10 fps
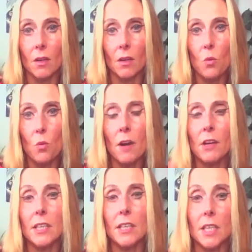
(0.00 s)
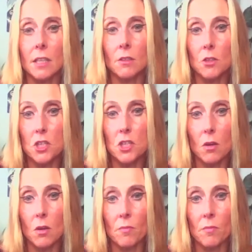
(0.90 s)
wearing that energy
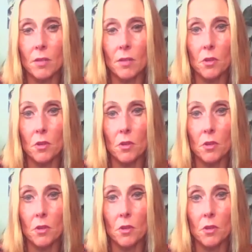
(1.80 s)
of a man for